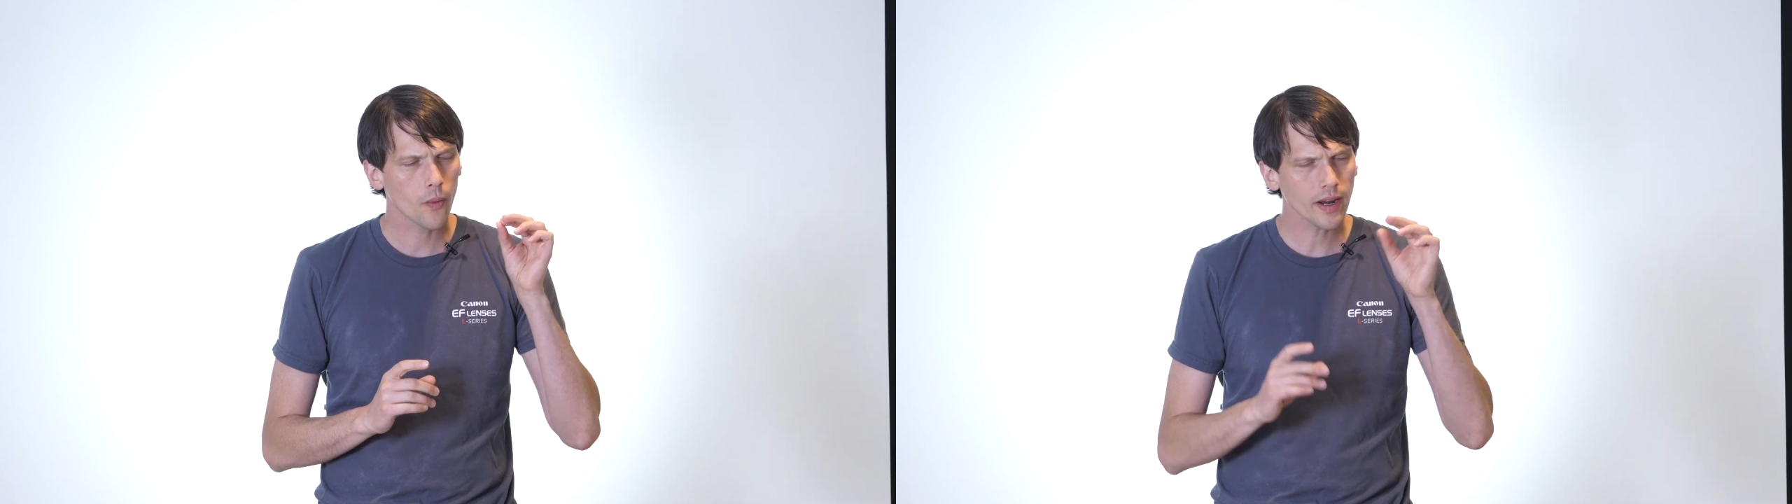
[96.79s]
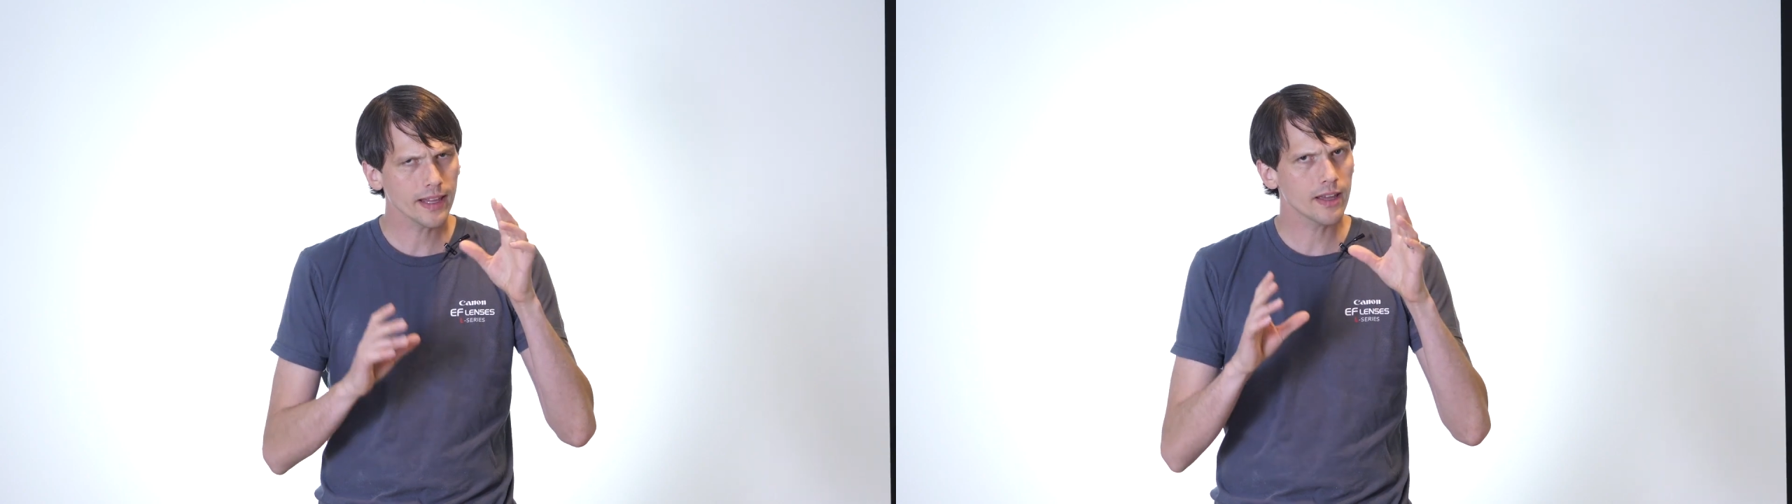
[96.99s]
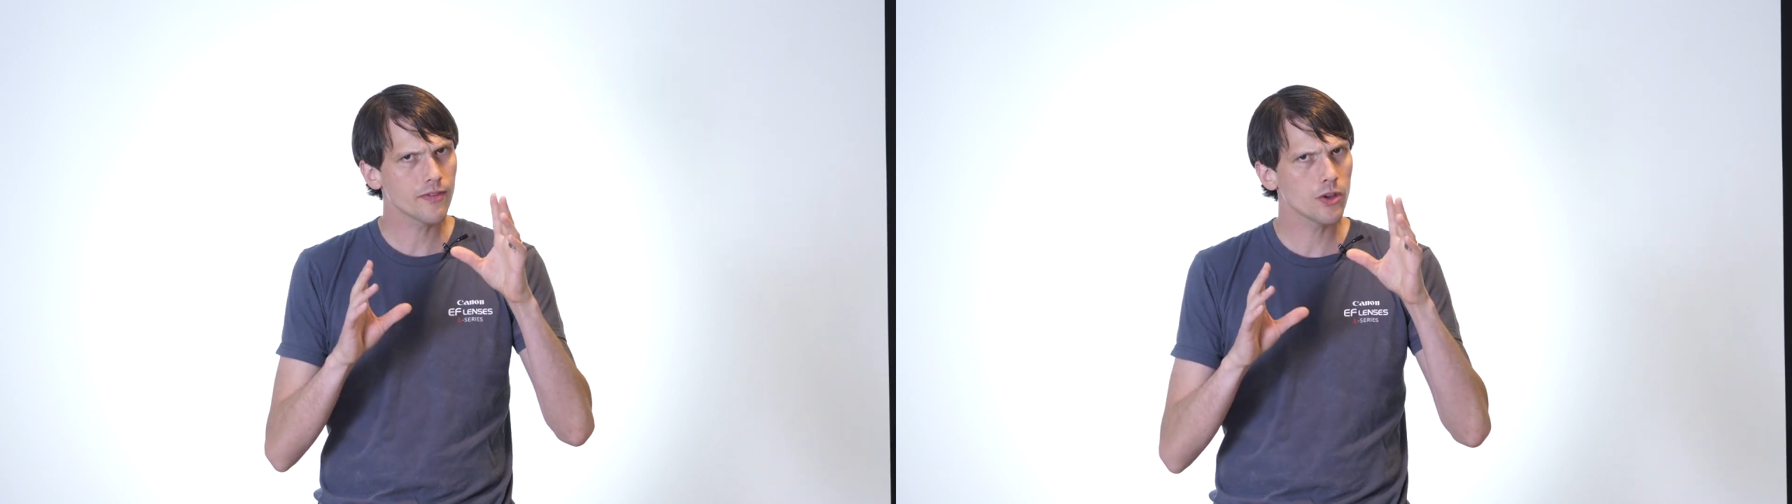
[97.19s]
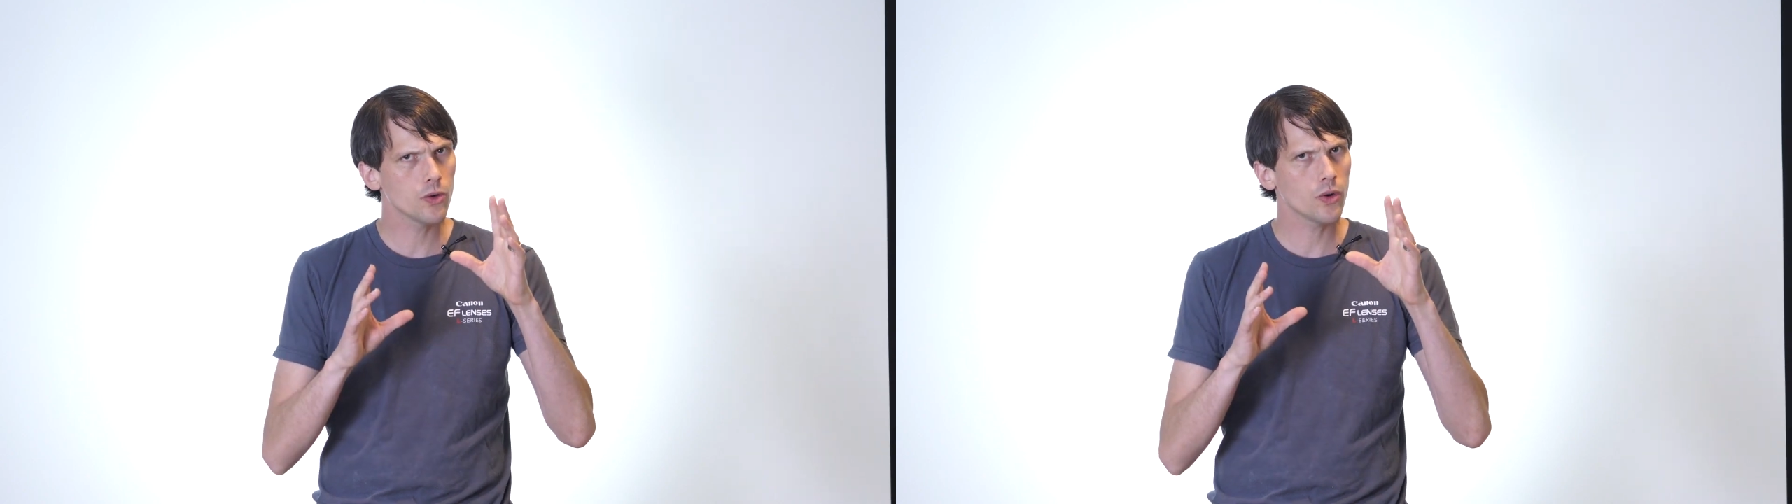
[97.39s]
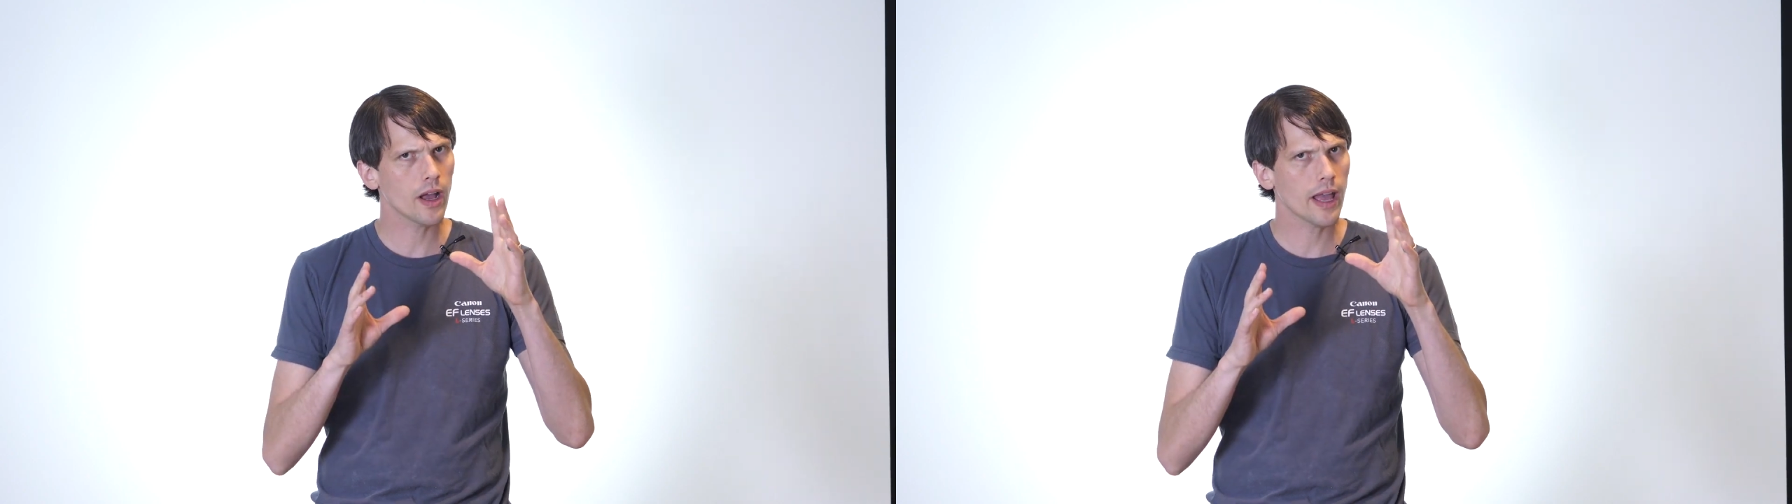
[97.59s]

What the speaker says: want to give you